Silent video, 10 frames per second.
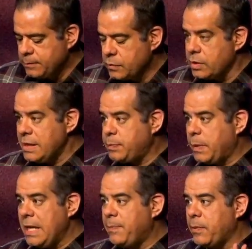So these
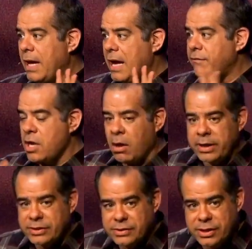people have no
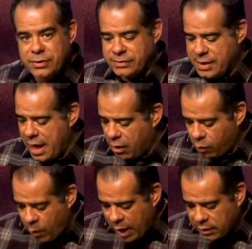excuse. They are
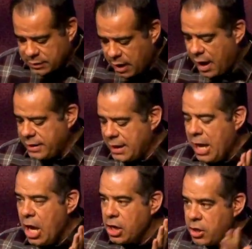well taught, they
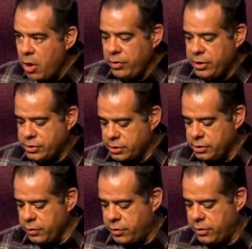know the
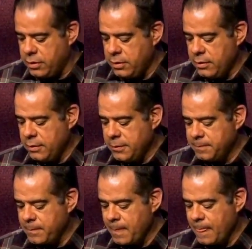truth.
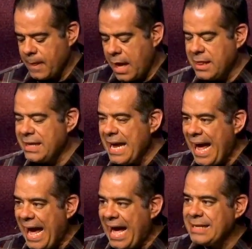And then
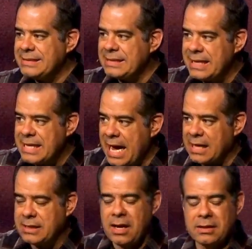add to that
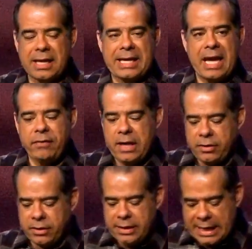that, unlike every
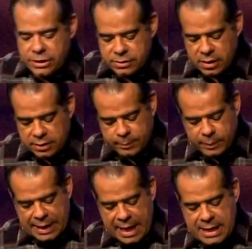other nation on the
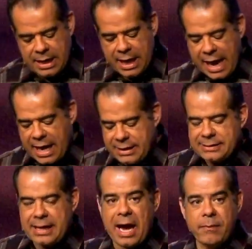planet at the
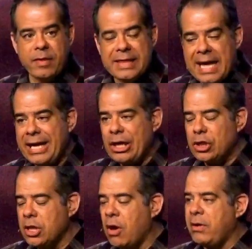time, they
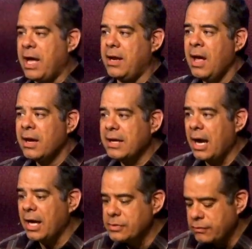alone had
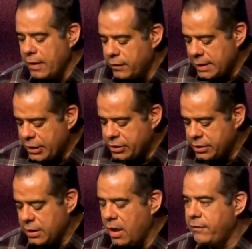God's
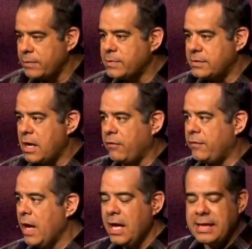revelation of
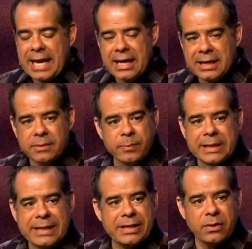Himself. They had a
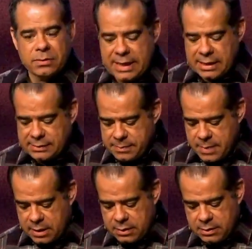completed Old Testament.